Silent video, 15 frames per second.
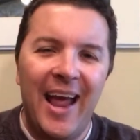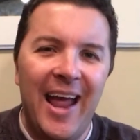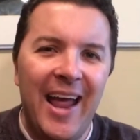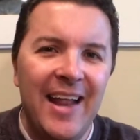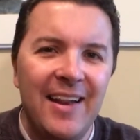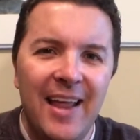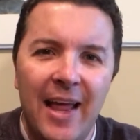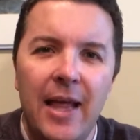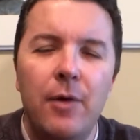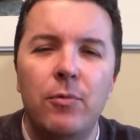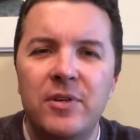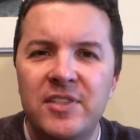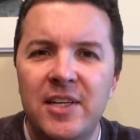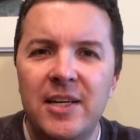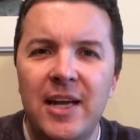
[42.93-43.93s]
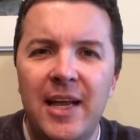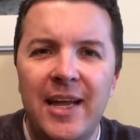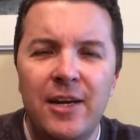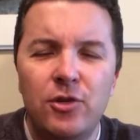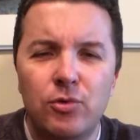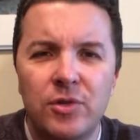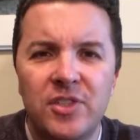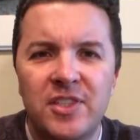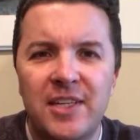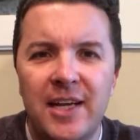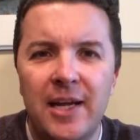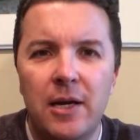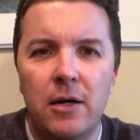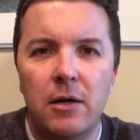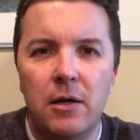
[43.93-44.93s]
And it was an
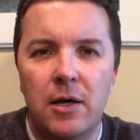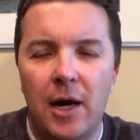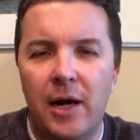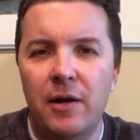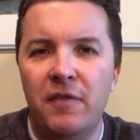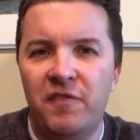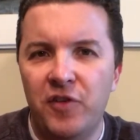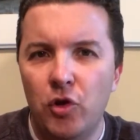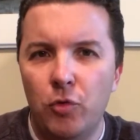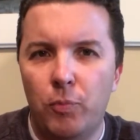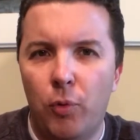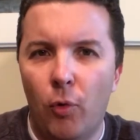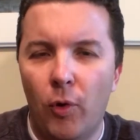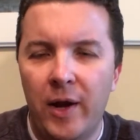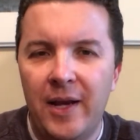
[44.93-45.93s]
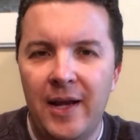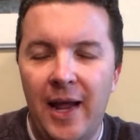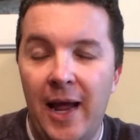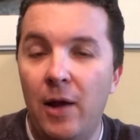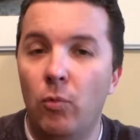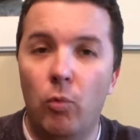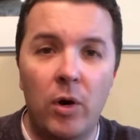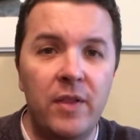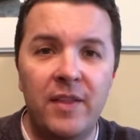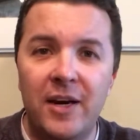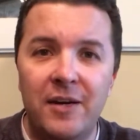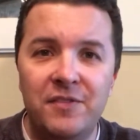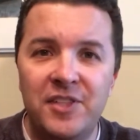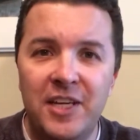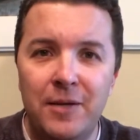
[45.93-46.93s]
interesting kind of viewpoint, and one that
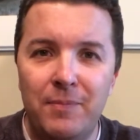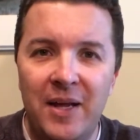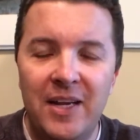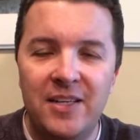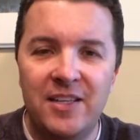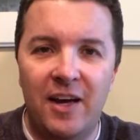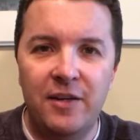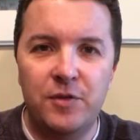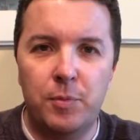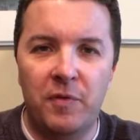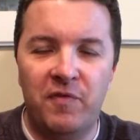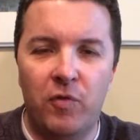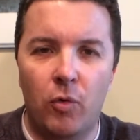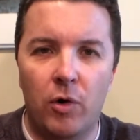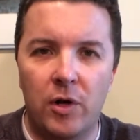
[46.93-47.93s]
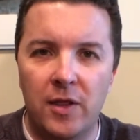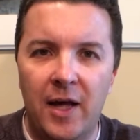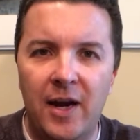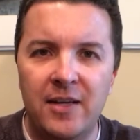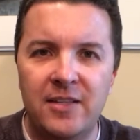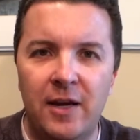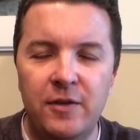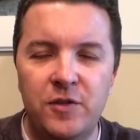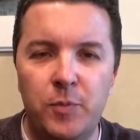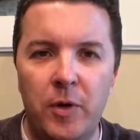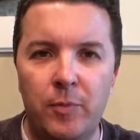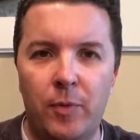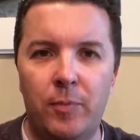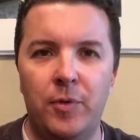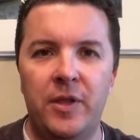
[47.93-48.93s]
I've seen many times before. A lot of times
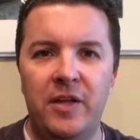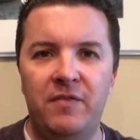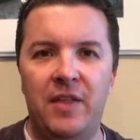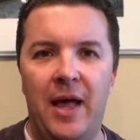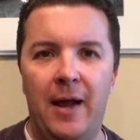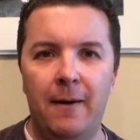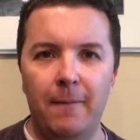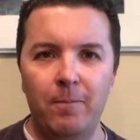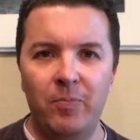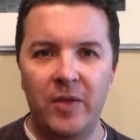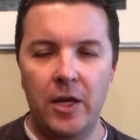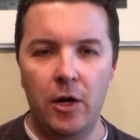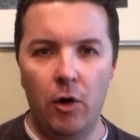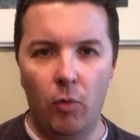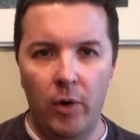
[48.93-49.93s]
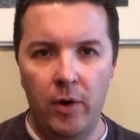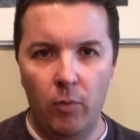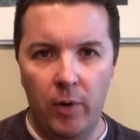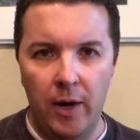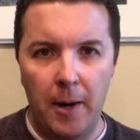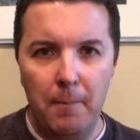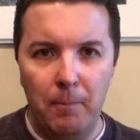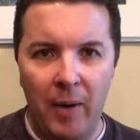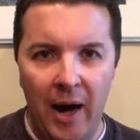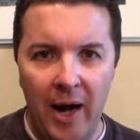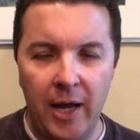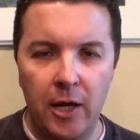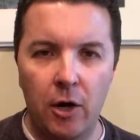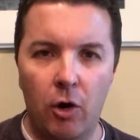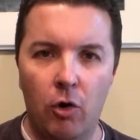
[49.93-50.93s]
people believe that, when I'm
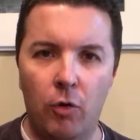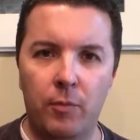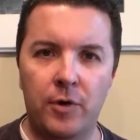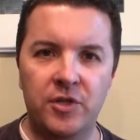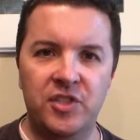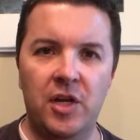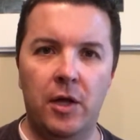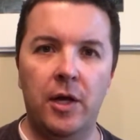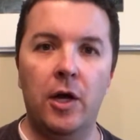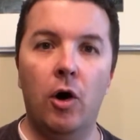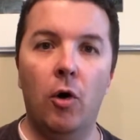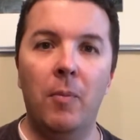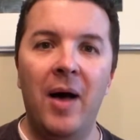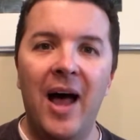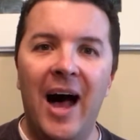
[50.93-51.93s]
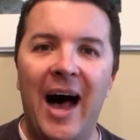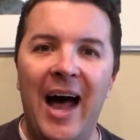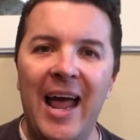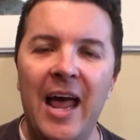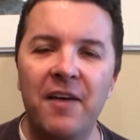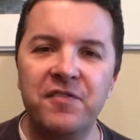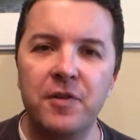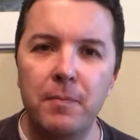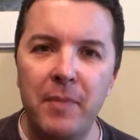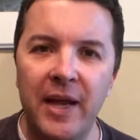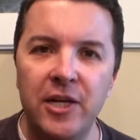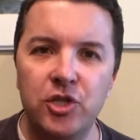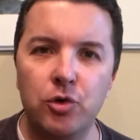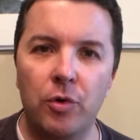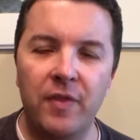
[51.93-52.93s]
buying a home or selling a home, I have to
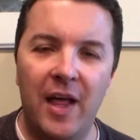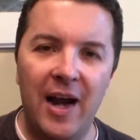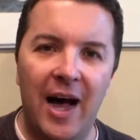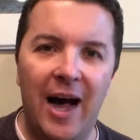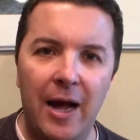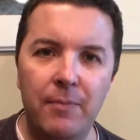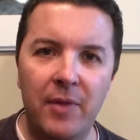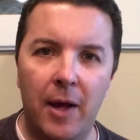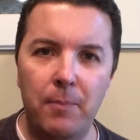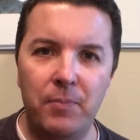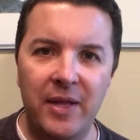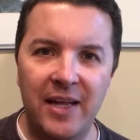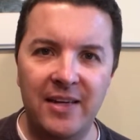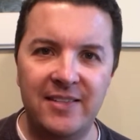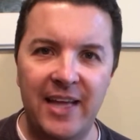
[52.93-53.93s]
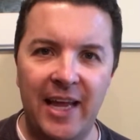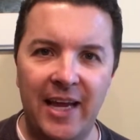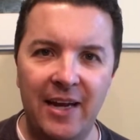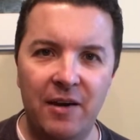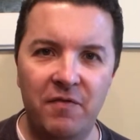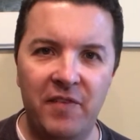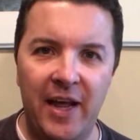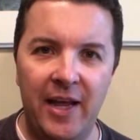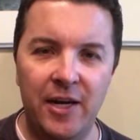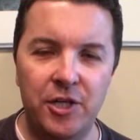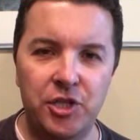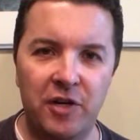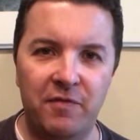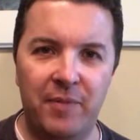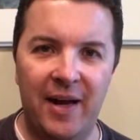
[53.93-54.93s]
make sure that I'm not being taken
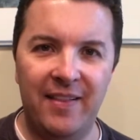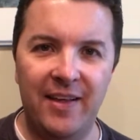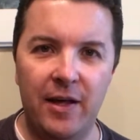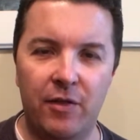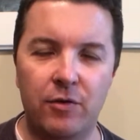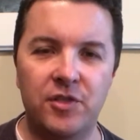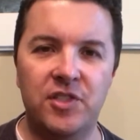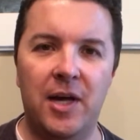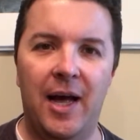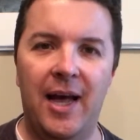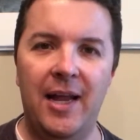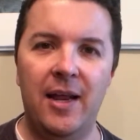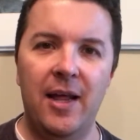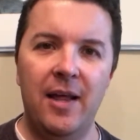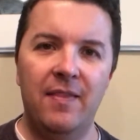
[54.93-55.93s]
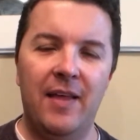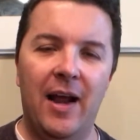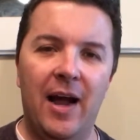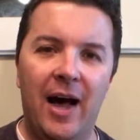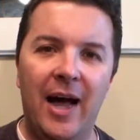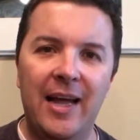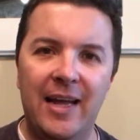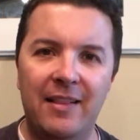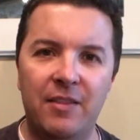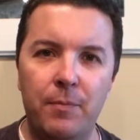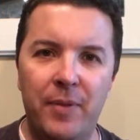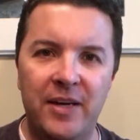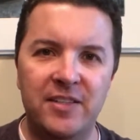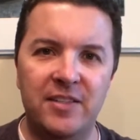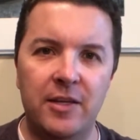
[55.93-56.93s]
advantage of by the other side, that I get the
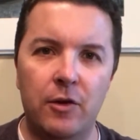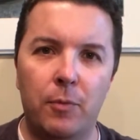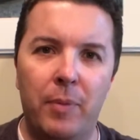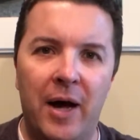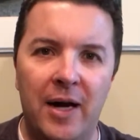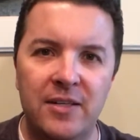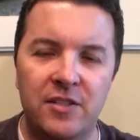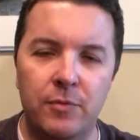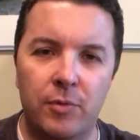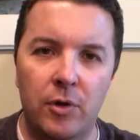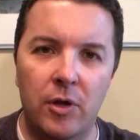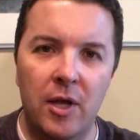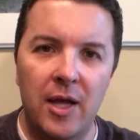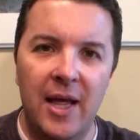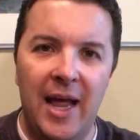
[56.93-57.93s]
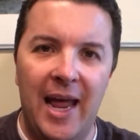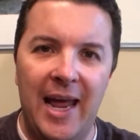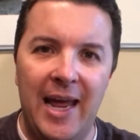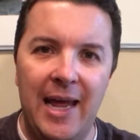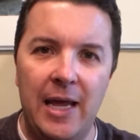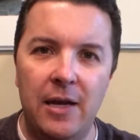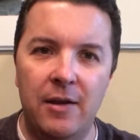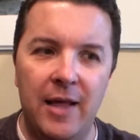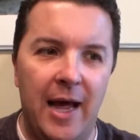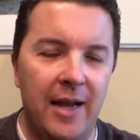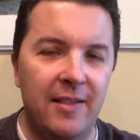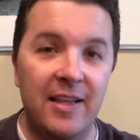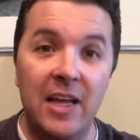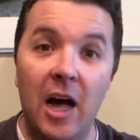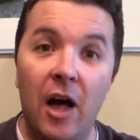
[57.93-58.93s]
best deal possible, and
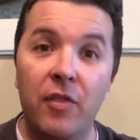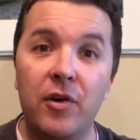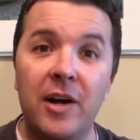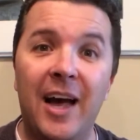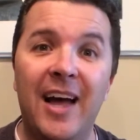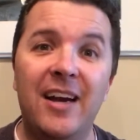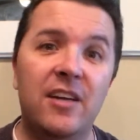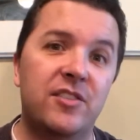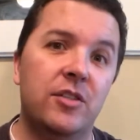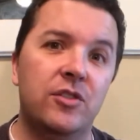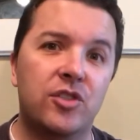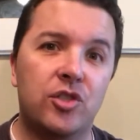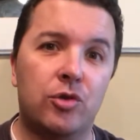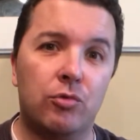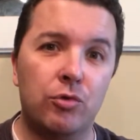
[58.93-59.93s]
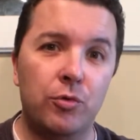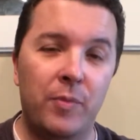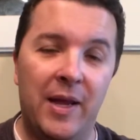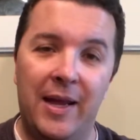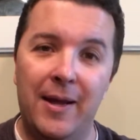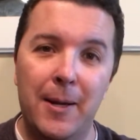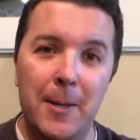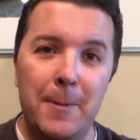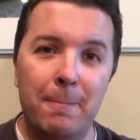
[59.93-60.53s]
that the other guy doesn't screw me.